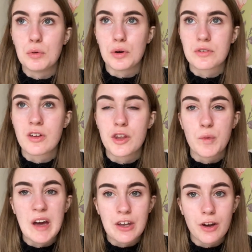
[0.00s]
but the
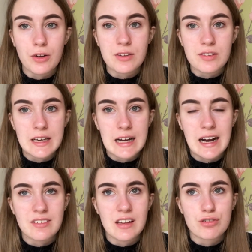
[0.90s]
weather, honestly
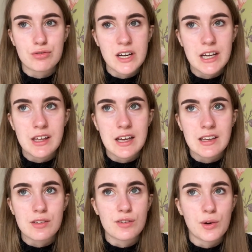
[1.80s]
guys, it's raining,
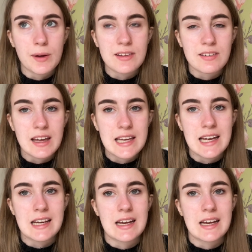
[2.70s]
it's so windy,